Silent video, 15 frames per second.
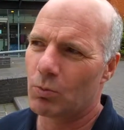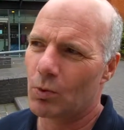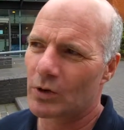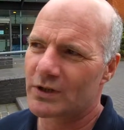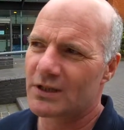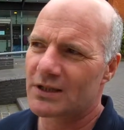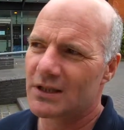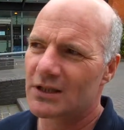
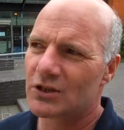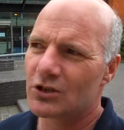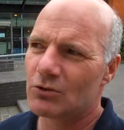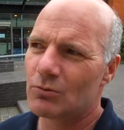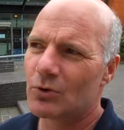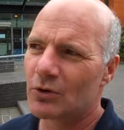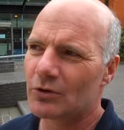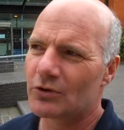what it is
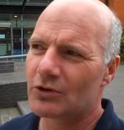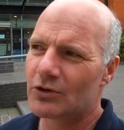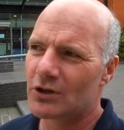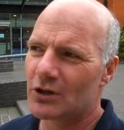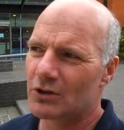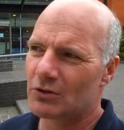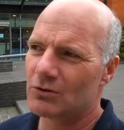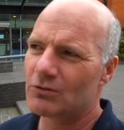you want to
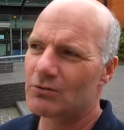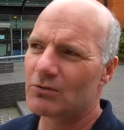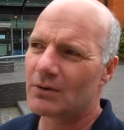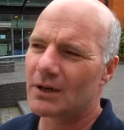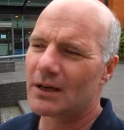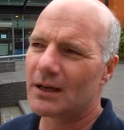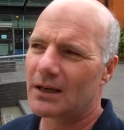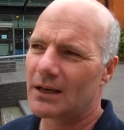do,
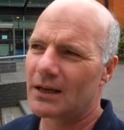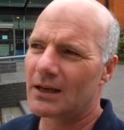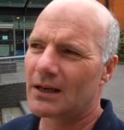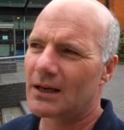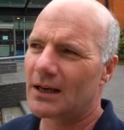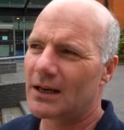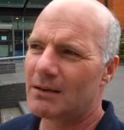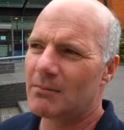
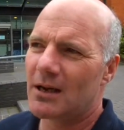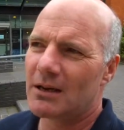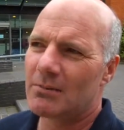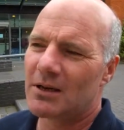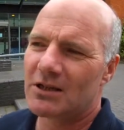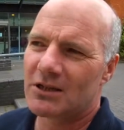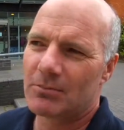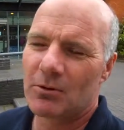and it may
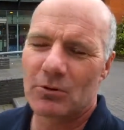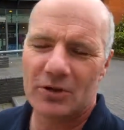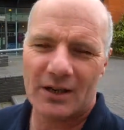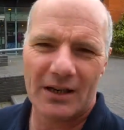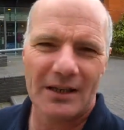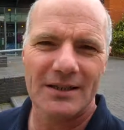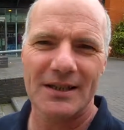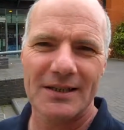be
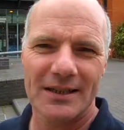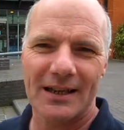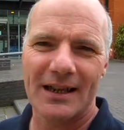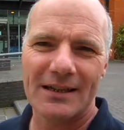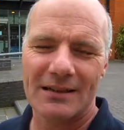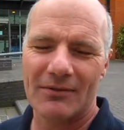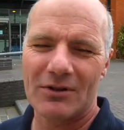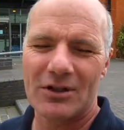supporting an existing
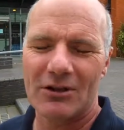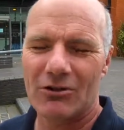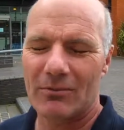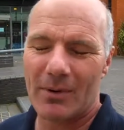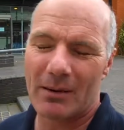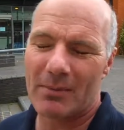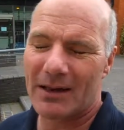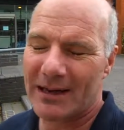activity, or it
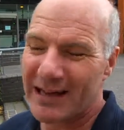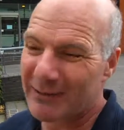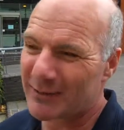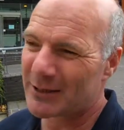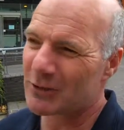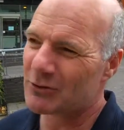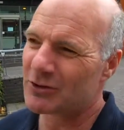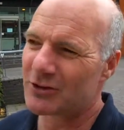may be
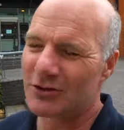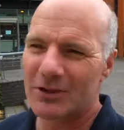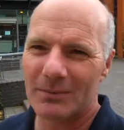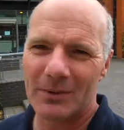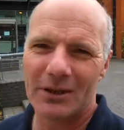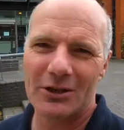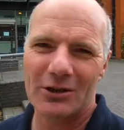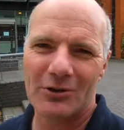allowing you to do
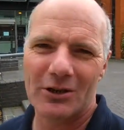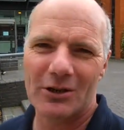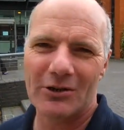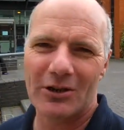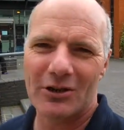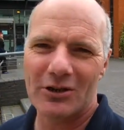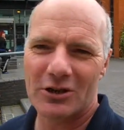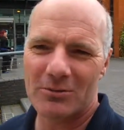something new that you
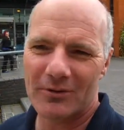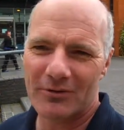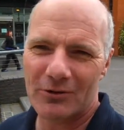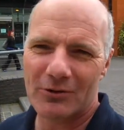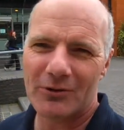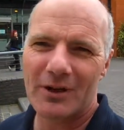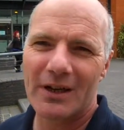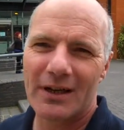can't do
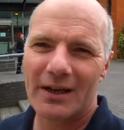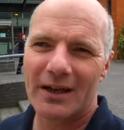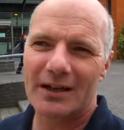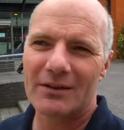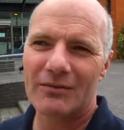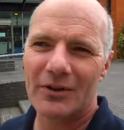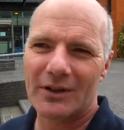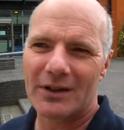before, and
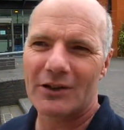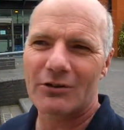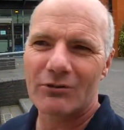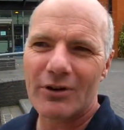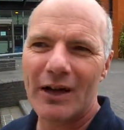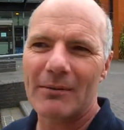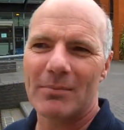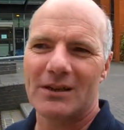then finding the
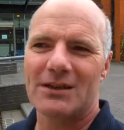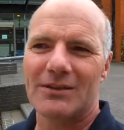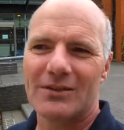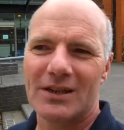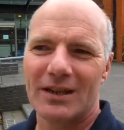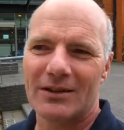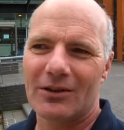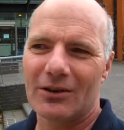right bits of
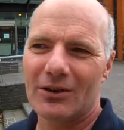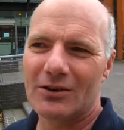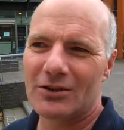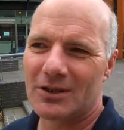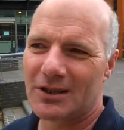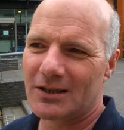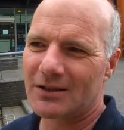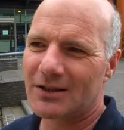
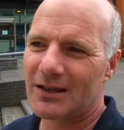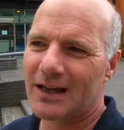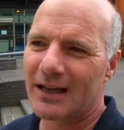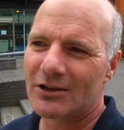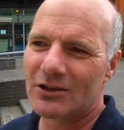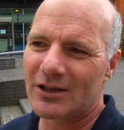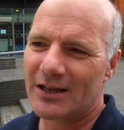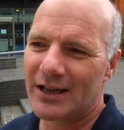technology that
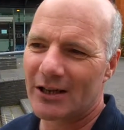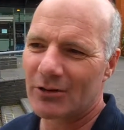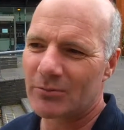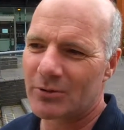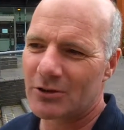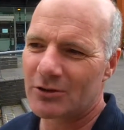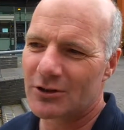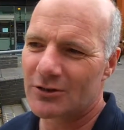actually
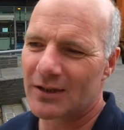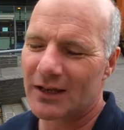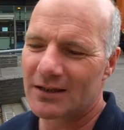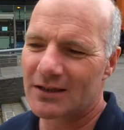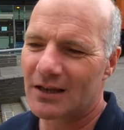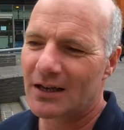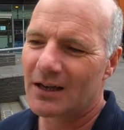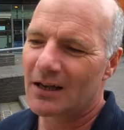help you do
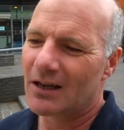that.